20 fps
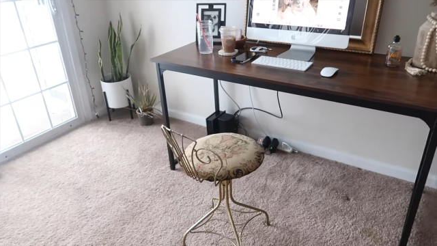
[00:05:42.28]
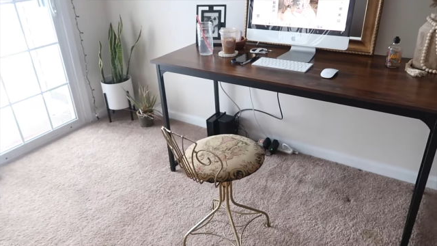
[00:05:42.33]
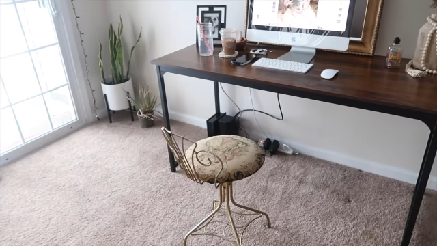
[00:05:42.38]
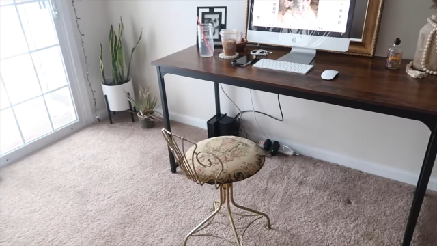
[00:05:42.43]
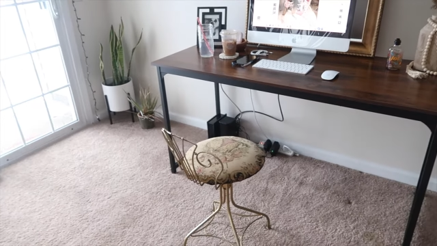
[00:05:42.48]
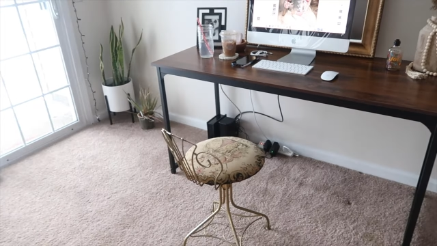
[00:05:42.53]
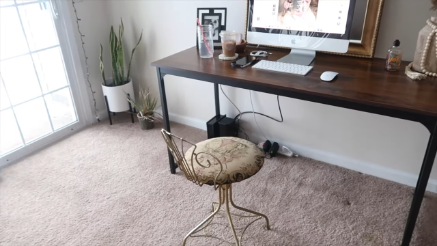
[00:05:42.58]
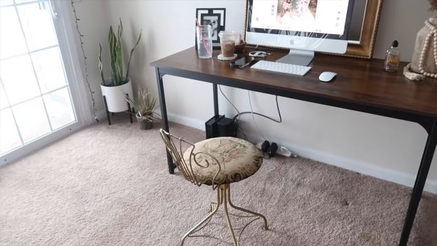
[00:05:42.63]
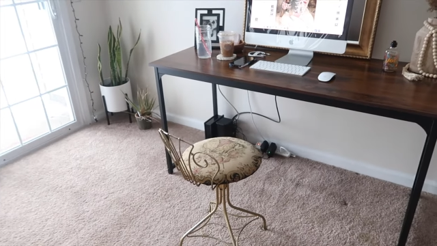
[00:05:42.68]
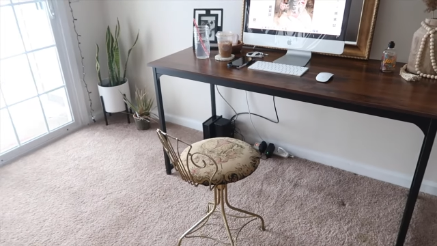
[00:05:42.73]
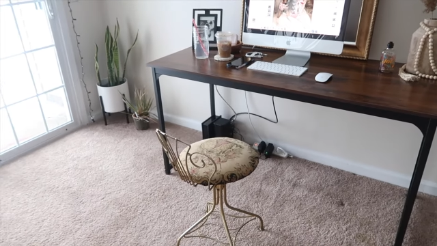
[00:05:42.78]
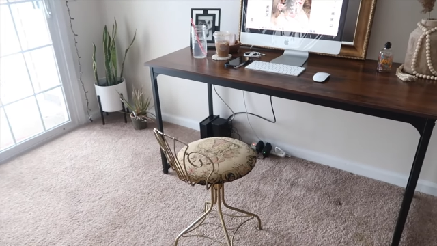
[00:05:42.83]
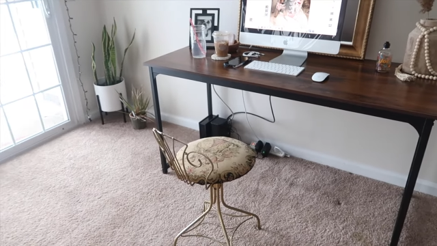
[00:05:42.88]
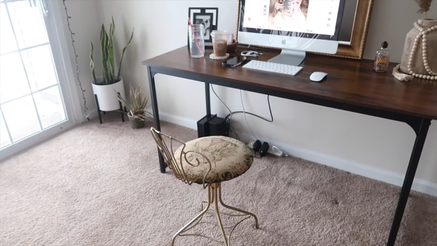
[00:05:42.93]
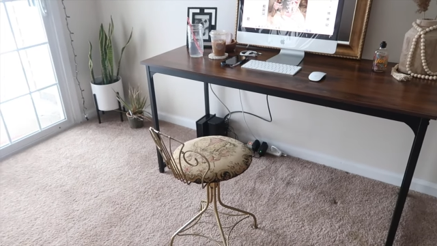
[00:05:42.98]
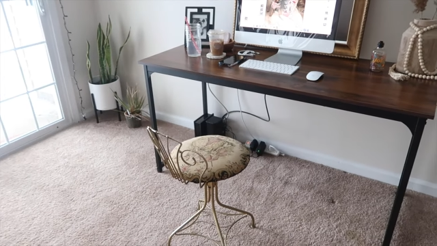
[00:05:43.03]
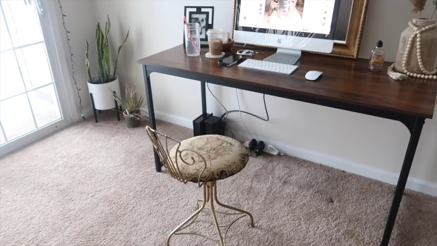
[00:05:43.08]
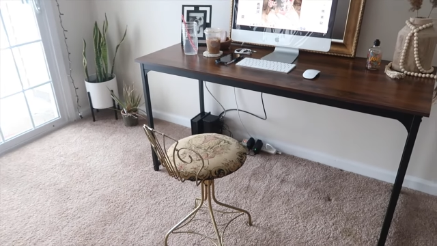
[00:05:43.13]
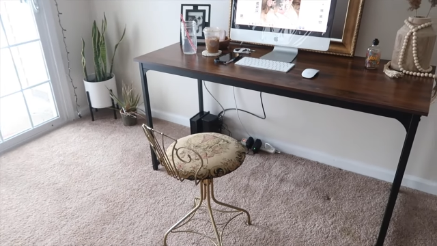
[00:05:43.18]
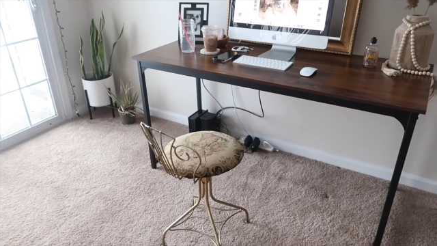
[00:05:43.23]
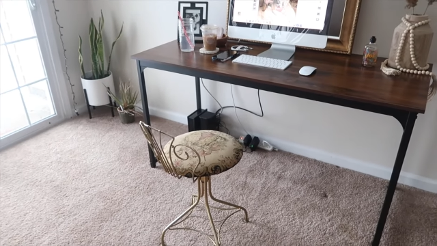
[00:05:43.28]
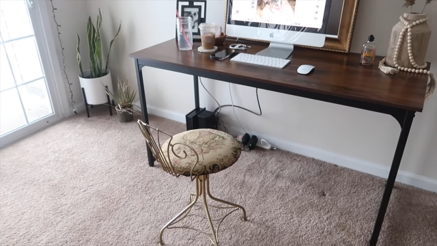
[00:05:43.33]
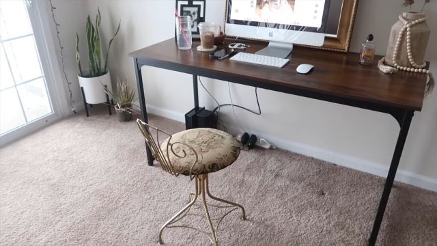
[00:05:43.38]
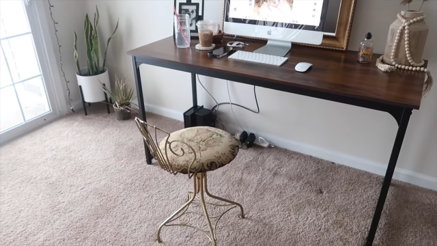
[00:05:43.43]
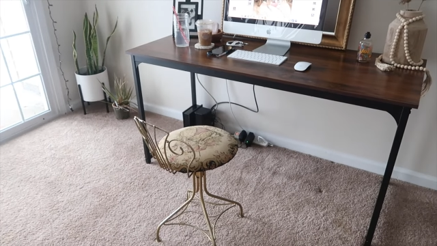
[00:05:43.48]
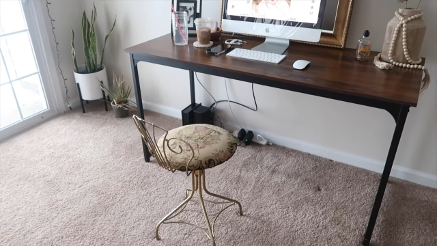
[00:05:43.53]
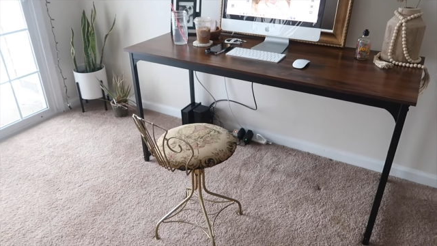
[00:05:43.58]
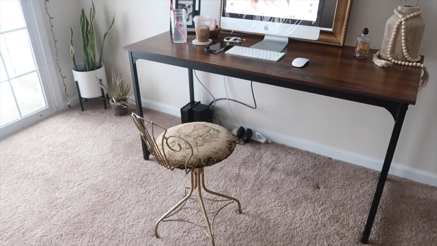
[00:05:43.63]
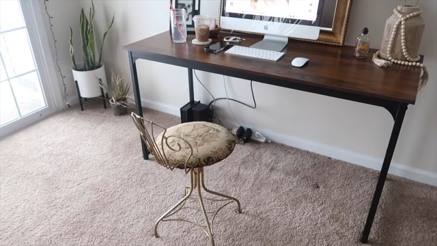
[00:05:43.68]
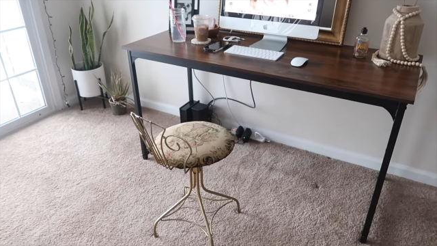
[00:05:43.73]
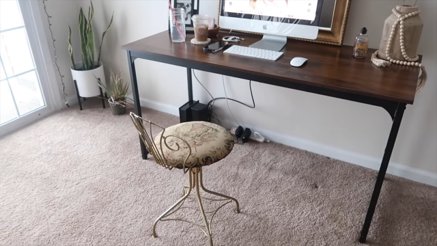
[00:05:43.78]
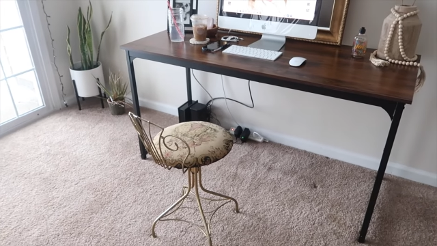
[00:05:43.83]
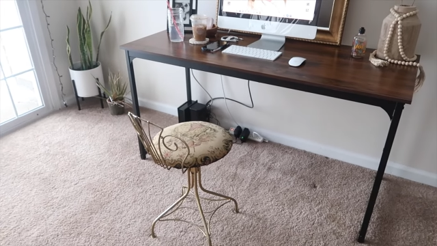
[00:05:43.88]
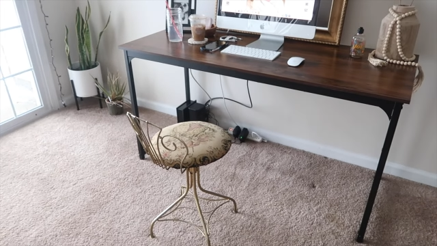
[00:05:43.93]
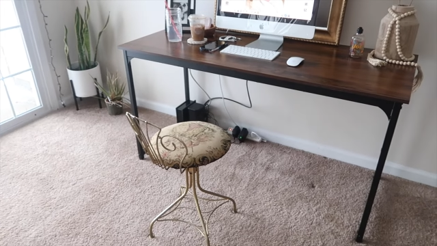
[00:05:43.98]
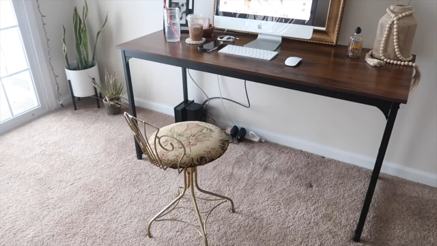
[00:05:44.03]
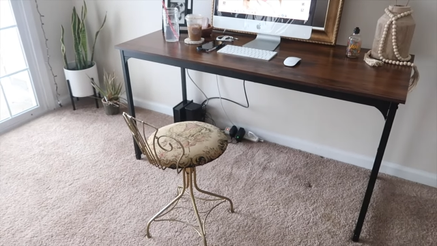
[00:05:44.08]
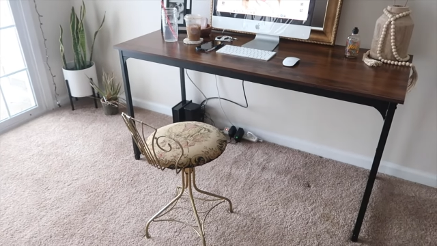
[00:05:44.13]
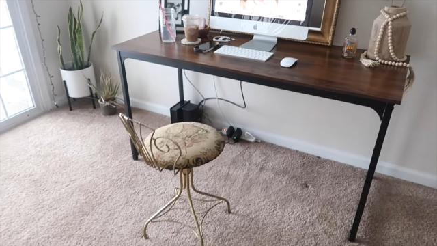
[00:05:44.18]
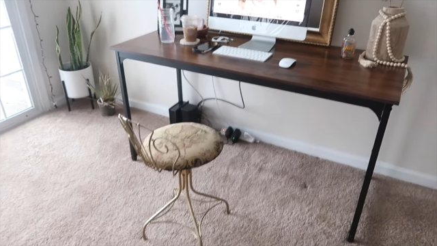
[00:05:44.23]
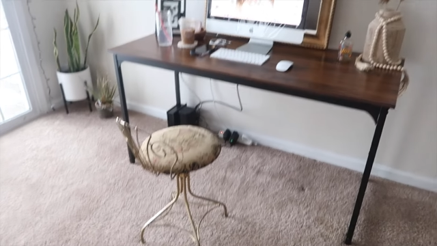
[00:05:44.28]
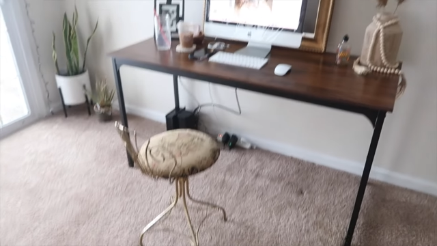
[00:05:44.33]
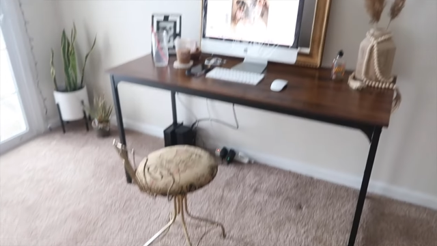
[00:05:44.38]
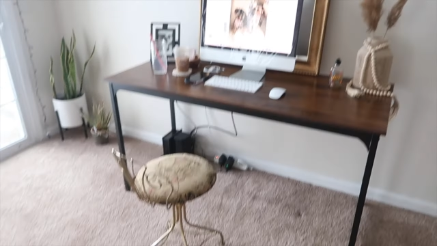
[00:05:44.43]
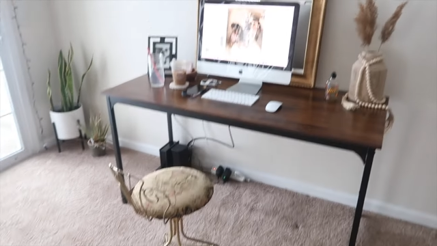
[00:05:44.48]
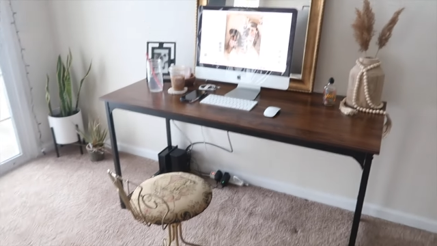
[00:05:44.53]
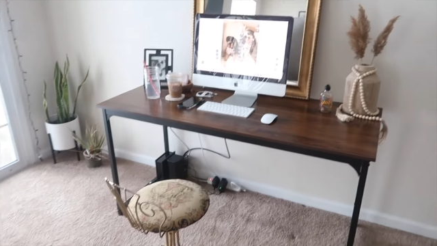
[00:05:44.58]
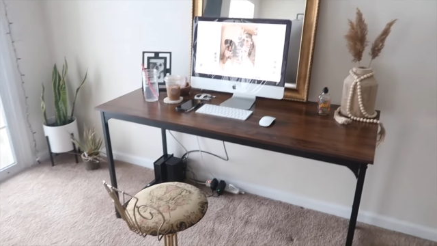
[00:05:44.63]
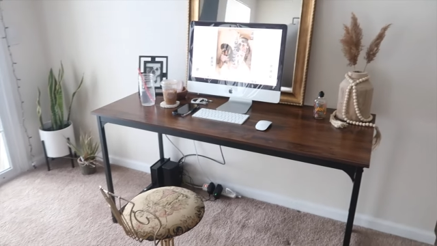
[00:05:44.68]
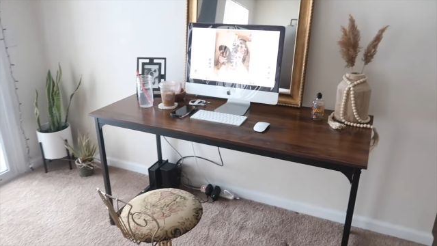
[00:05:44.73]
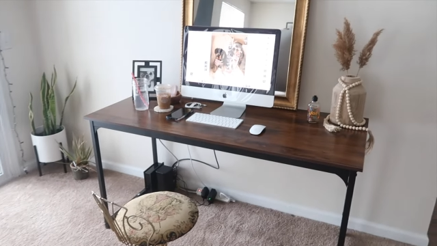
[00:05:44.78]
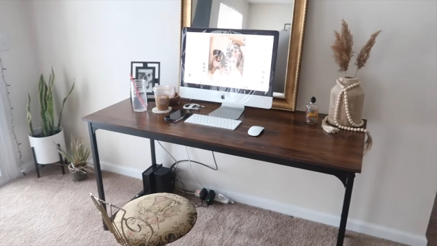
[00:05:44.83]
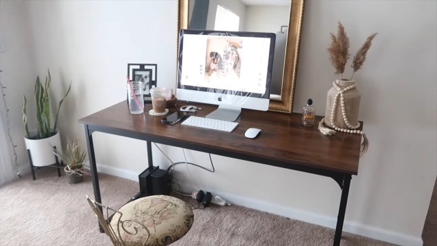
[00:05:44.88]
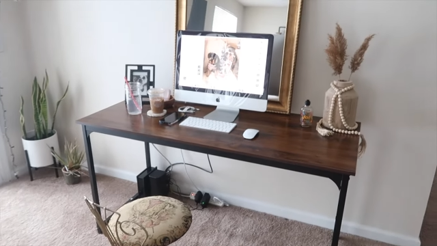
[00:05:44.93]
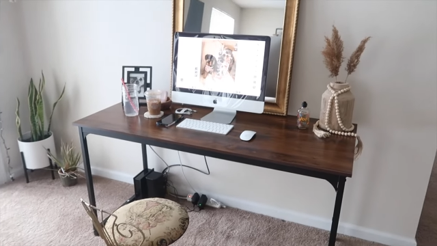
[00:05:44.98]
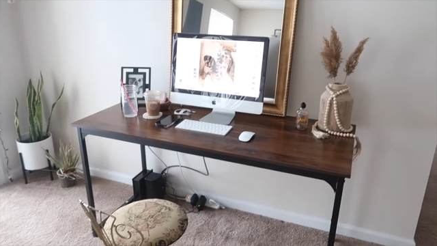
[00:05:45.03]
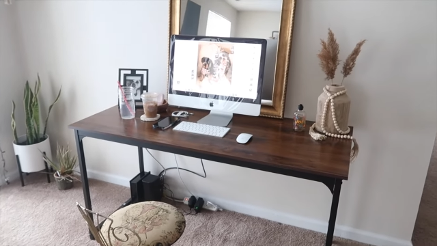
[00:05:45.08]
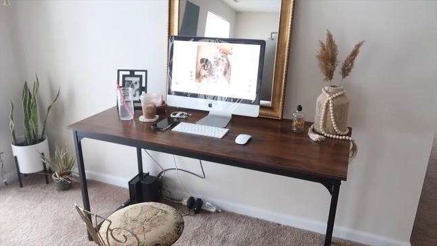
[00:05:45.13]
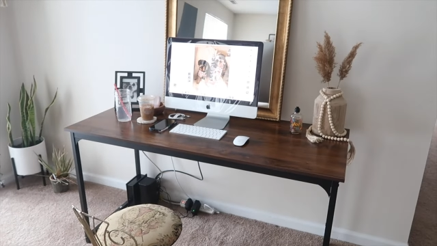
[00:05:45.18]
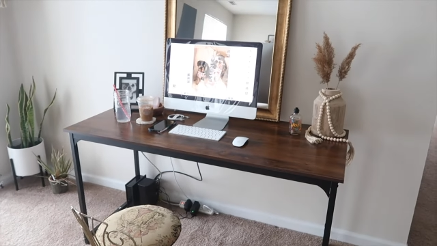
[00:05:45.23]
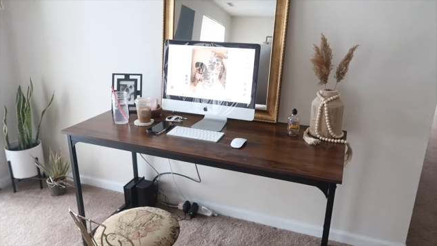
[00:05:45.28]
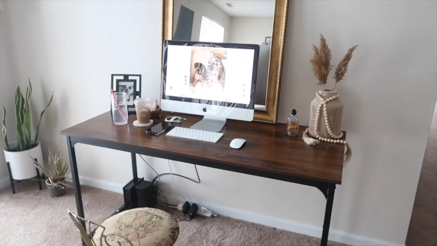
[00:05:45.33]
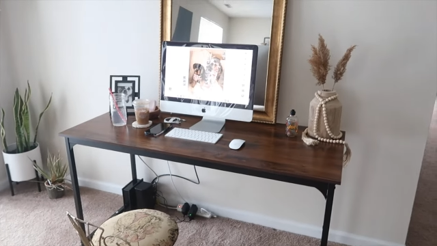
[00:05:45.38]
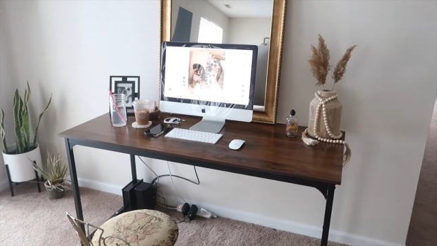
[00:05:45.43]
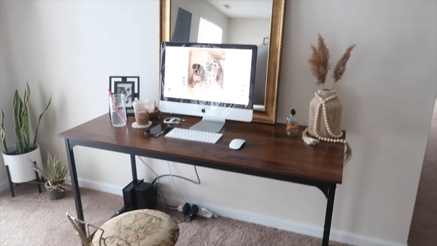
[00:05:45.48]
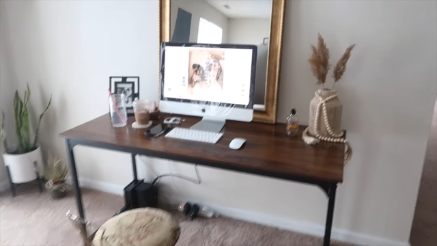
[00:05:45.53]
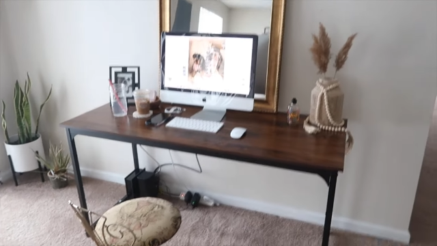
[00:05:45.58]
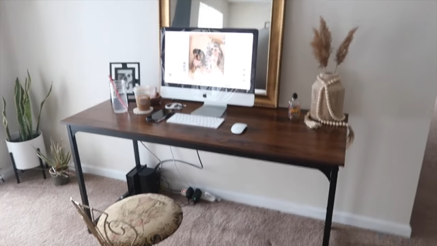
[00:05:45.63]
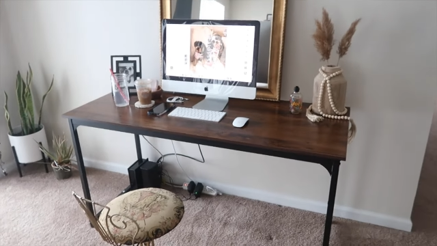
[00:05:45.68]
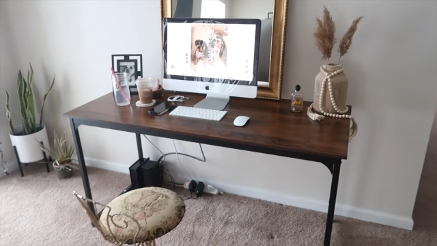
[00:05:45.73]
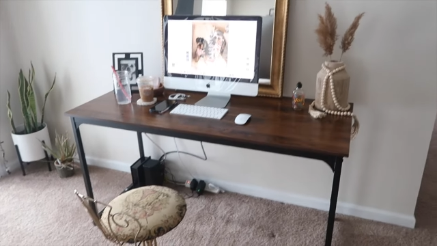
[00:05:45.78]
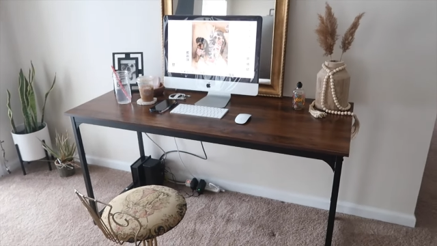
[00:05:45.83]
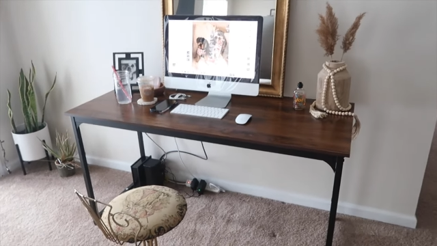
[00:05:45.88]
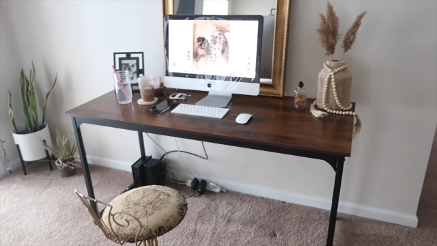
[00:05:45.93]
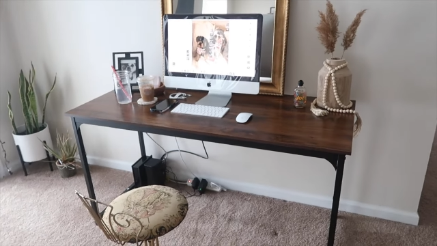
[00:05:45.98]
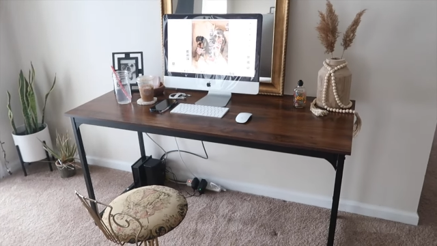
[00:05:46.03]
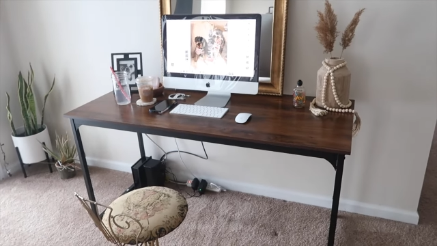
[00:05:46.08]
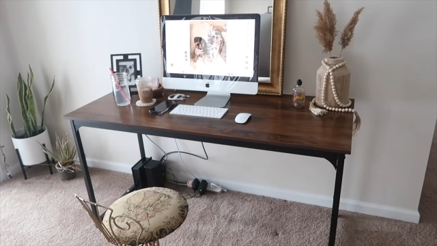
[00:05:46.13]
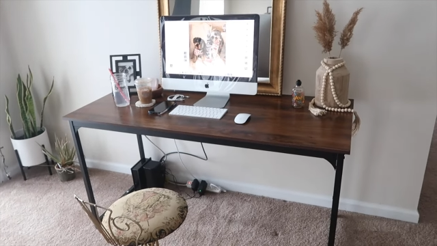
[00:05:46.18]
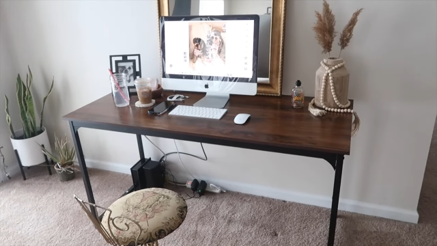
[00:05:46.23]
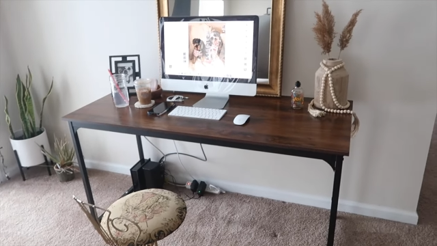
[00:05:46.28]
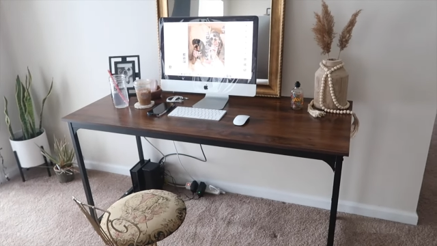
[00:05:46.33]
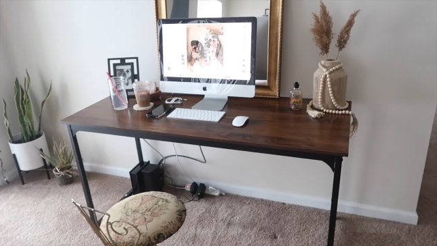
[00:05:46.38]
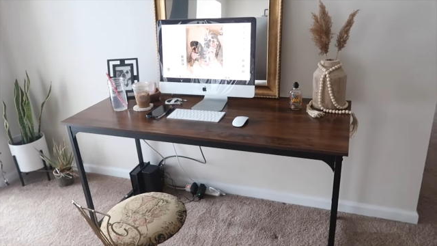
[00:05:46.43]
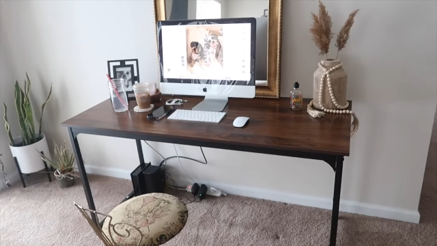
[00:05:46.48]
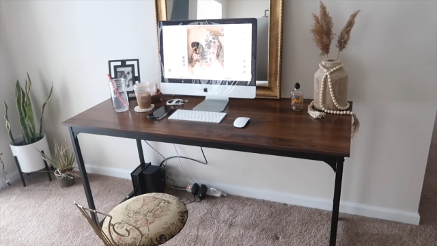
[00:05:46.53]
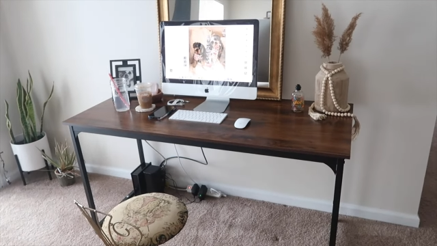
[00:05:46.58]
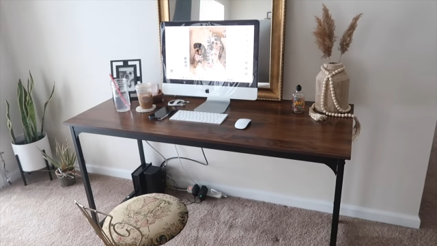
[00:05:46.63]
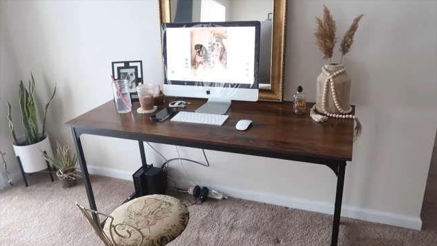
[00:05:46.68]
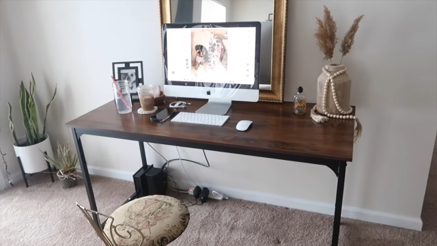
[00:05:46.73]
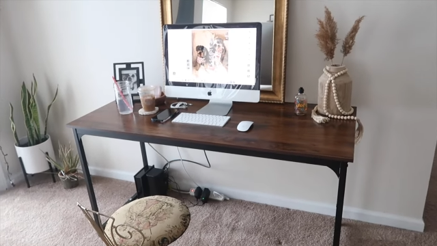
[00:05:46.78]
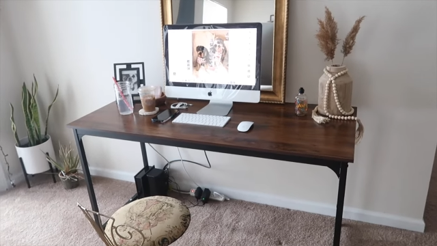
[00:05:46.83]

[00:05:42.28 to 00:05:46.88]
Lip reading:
[unreadable: no face in view]